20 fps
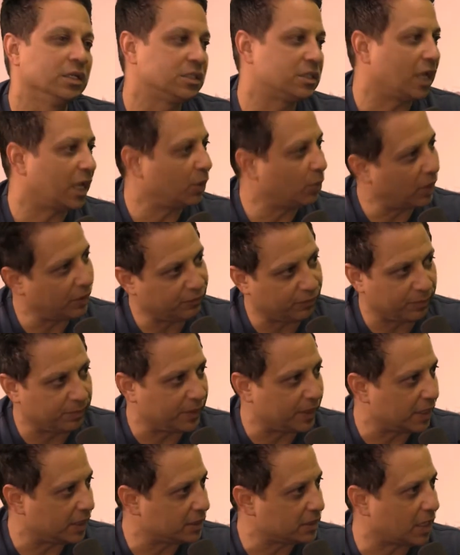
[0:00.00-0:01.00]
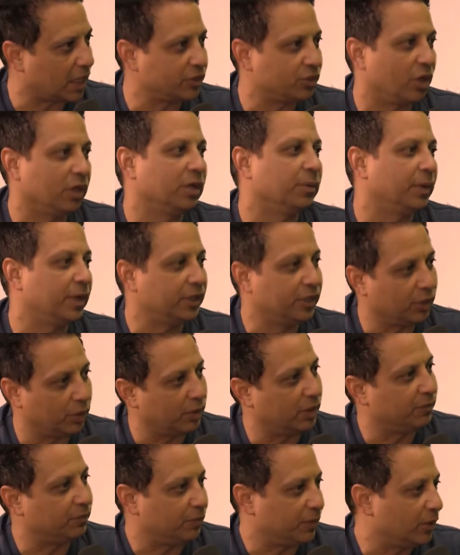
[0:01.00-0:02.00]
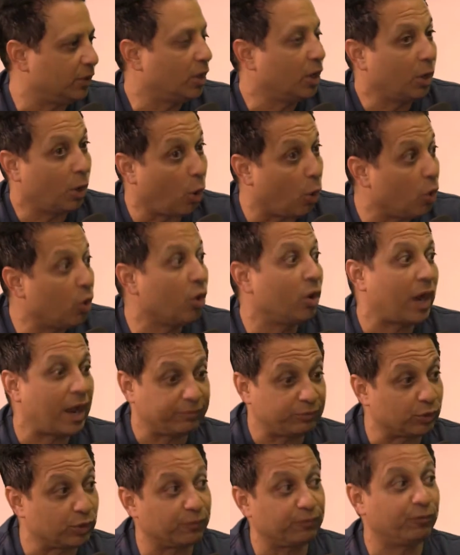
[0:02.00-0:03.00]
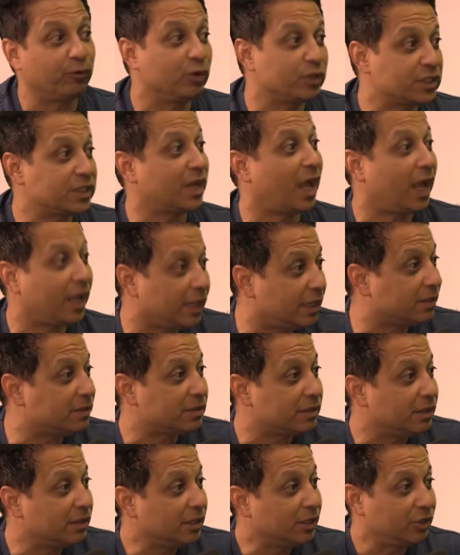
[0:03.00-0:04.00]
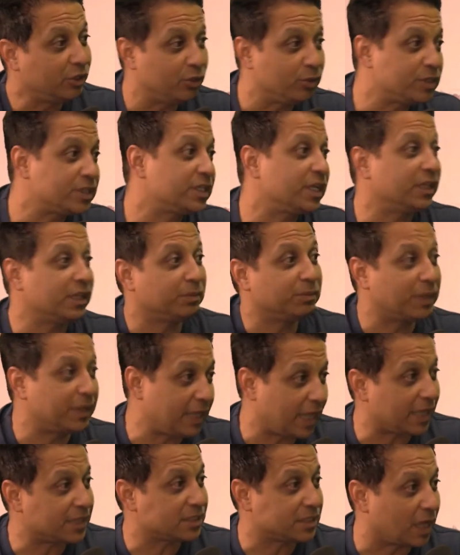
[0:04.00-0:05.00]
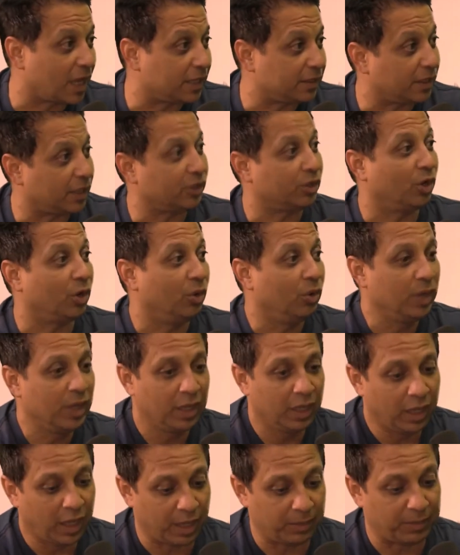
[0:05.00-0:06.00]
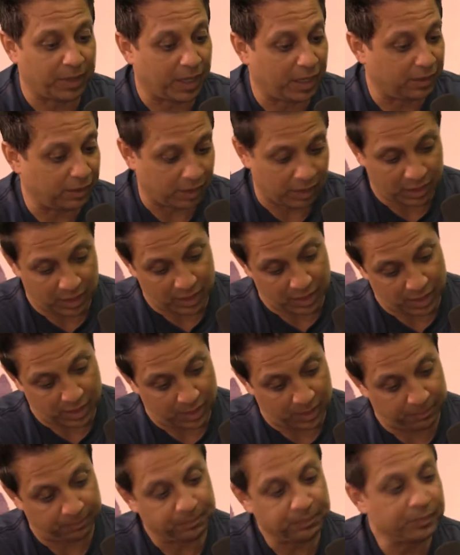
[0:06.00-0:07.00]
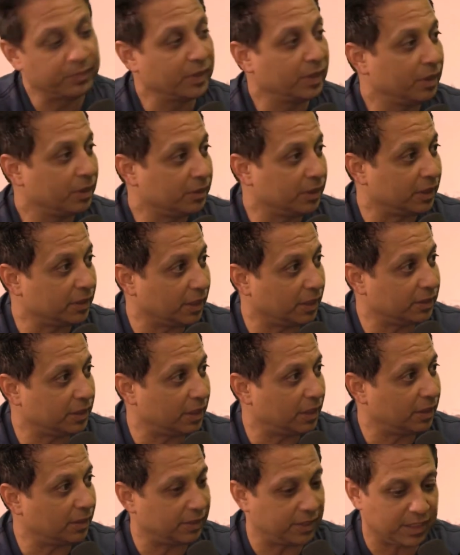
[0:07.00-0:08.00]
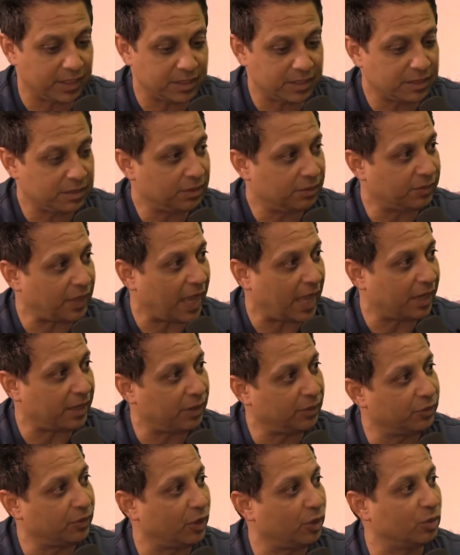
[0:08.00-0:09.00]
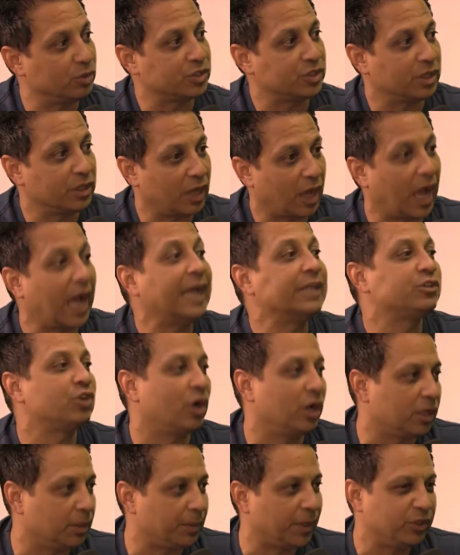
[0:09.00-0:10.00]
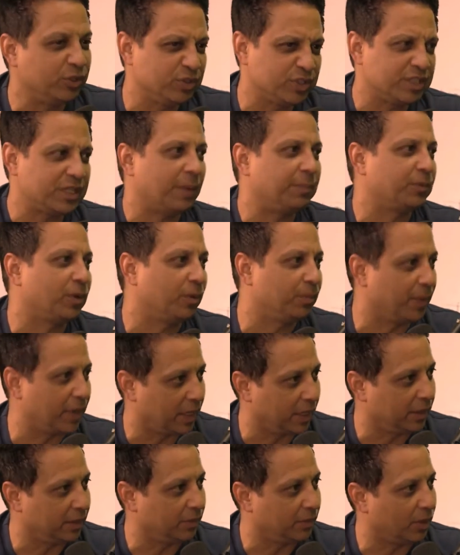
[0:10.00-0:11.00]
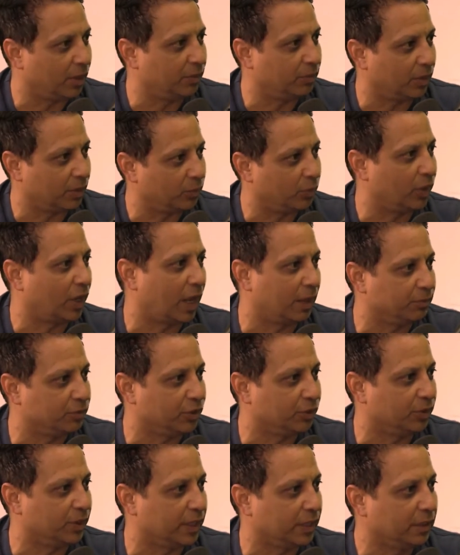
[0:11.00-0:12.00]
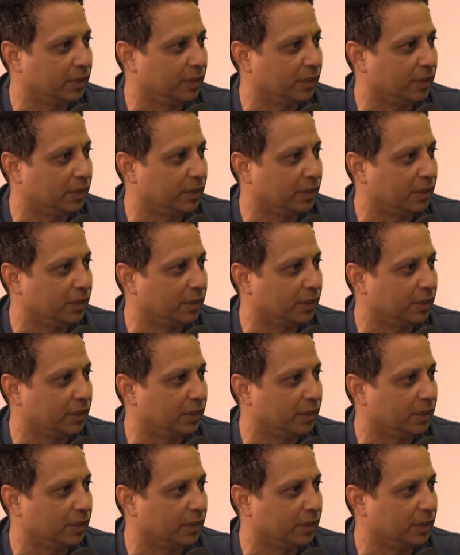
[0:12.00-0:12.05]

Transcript: Stay away from this. I talk about, or after the first night, you'd see them the next night. They'd go, hey man, this, that, and those. I talk about, you stepped on on what I'm doing.